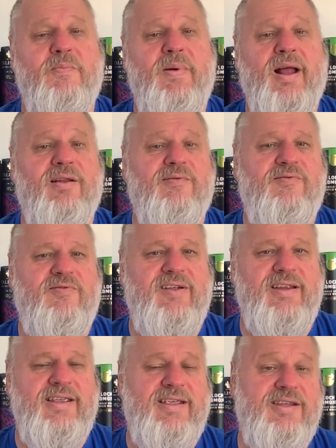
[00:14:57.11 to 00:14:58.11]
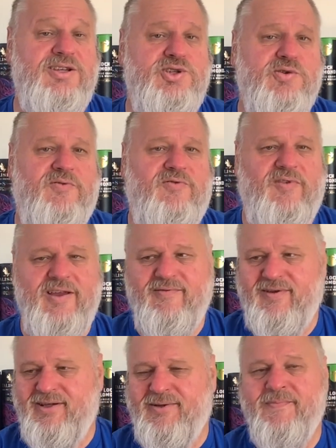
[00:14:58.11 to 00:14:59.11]
Balvenie is your
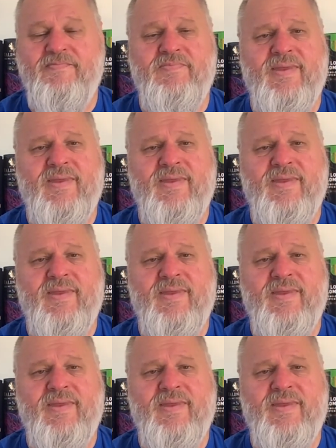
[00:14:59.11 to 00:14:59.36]
favorite,